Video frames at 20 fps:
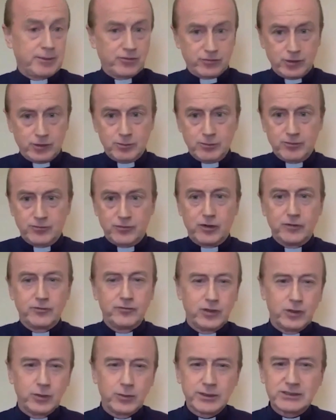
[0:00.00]
maybe some of
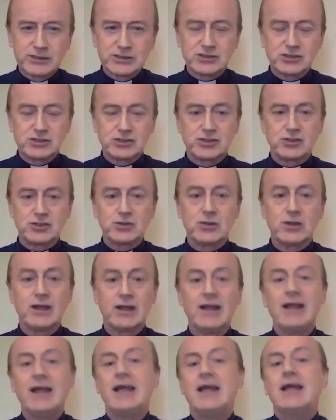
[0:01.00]
our viewers to do,
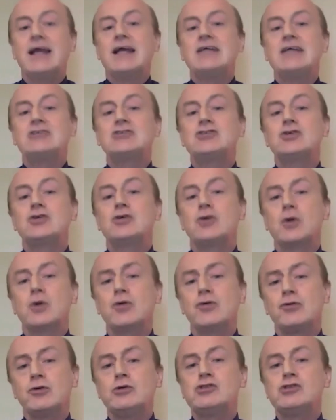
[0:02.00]
is to
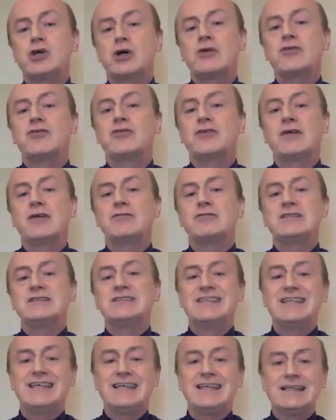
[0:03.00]
go through John
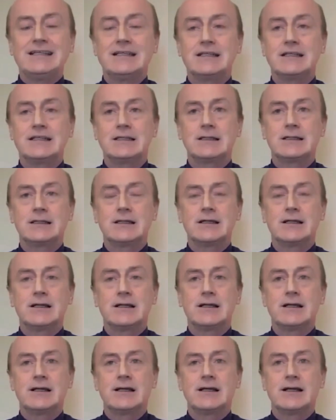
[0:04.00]
17
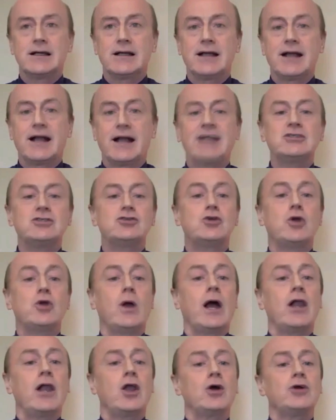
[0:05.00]
and
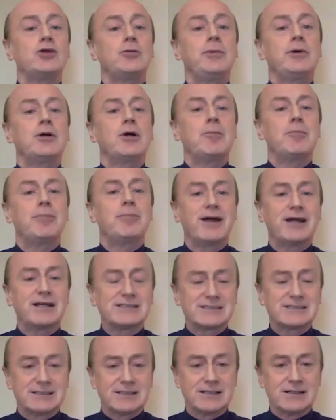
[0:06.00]
to allow it to become
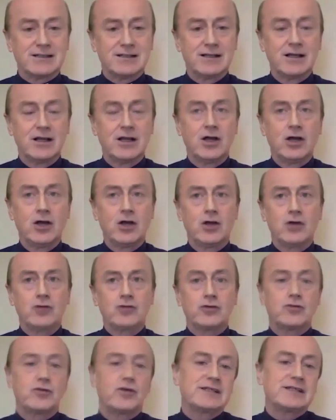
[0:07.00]
personal.
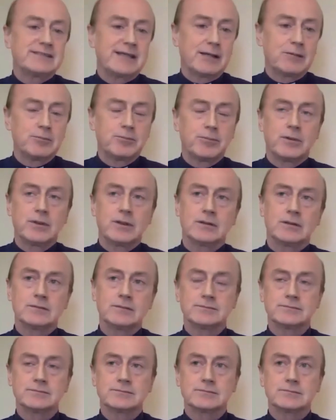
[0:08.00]
So, for
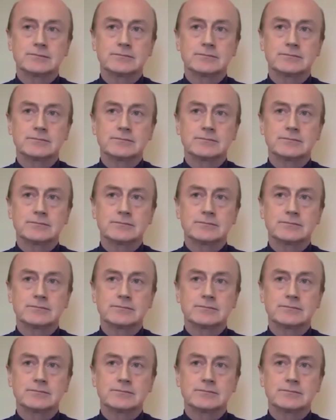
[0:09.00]
example,